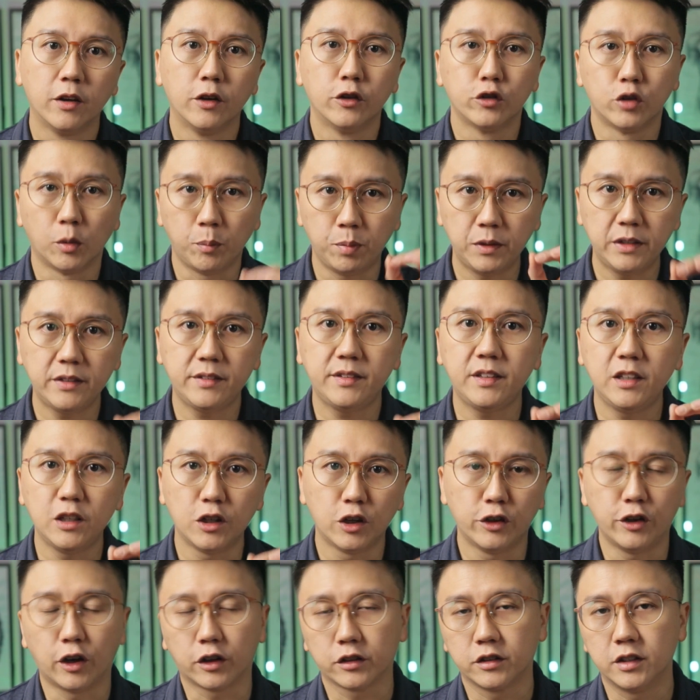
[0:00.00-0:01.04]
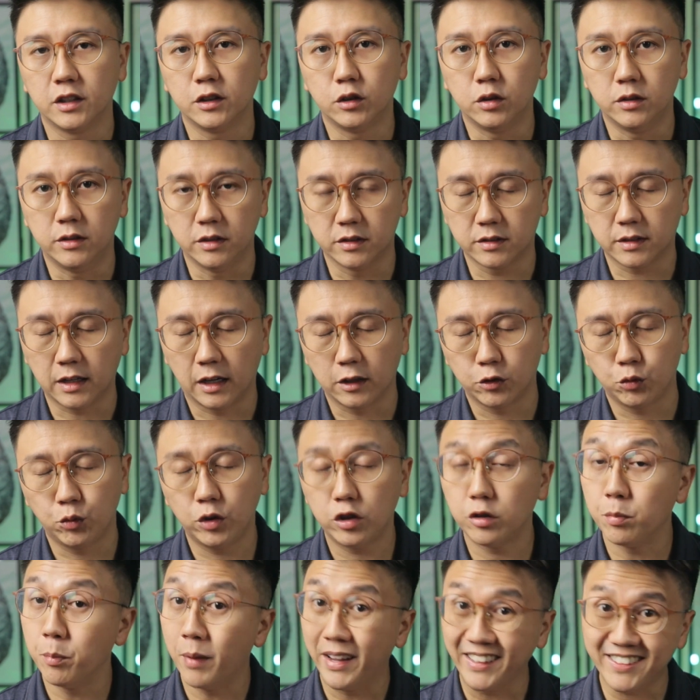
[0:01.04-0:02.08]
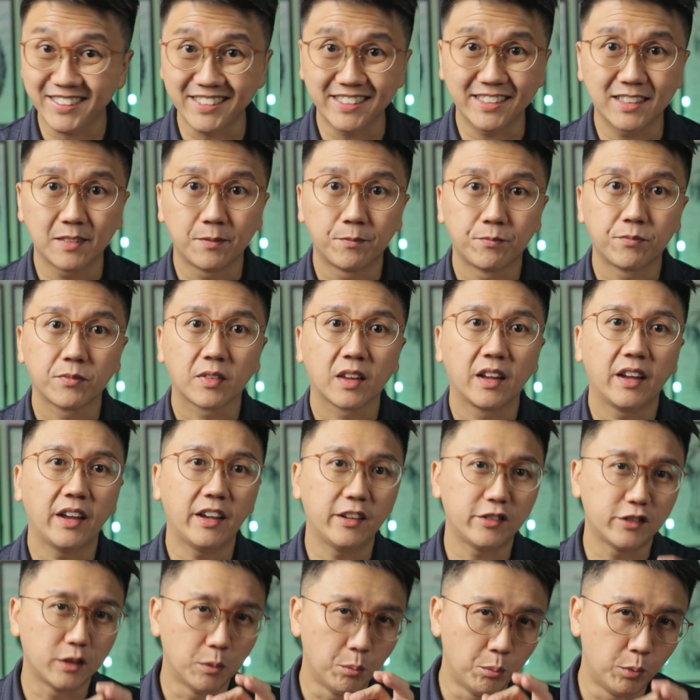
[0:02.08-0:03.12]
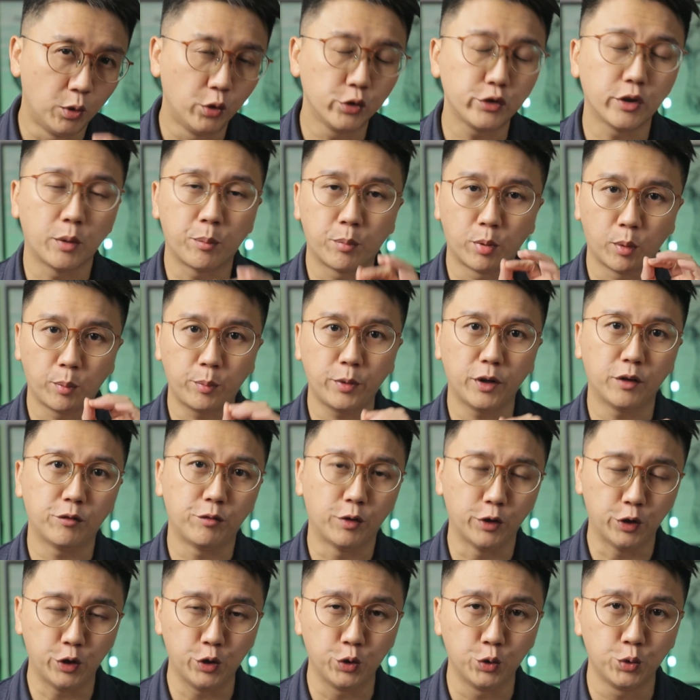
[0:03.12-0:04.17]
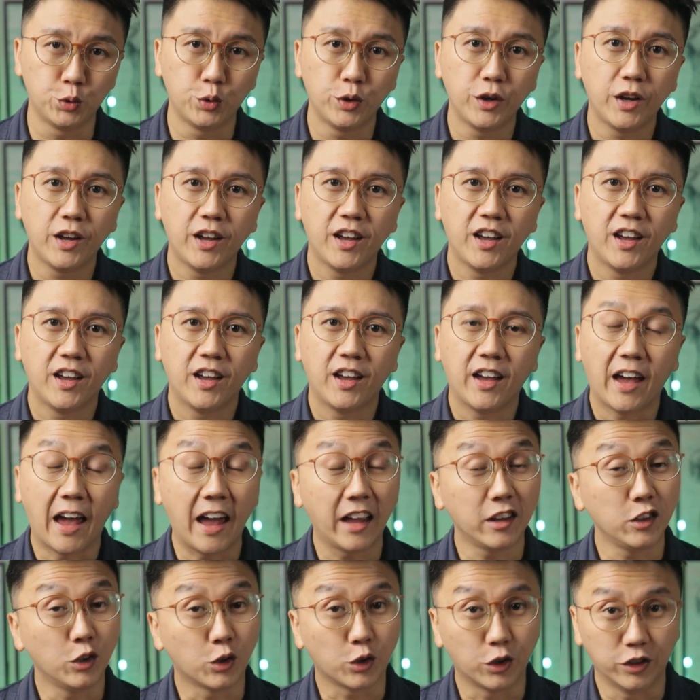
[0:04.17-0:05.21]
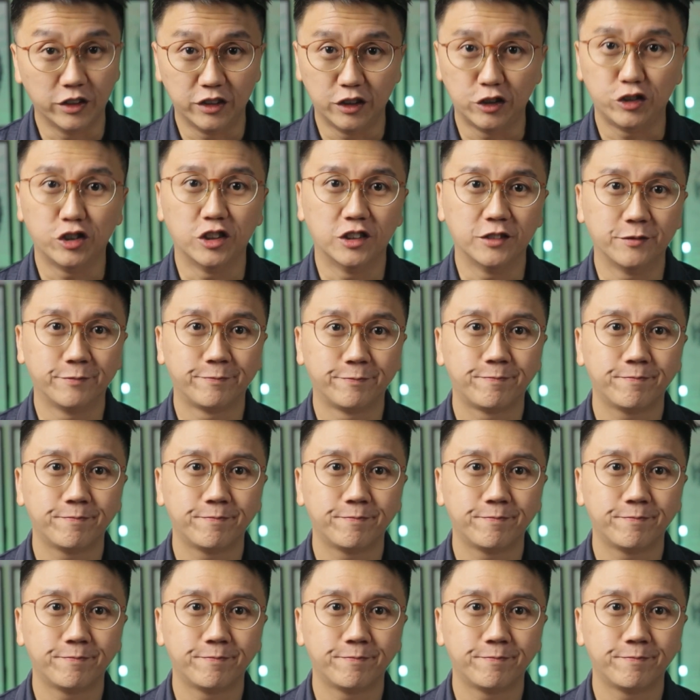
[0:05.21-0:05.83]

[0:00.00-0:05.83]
So please see your doctor to discuss which method is the most appropriate for you and your condition.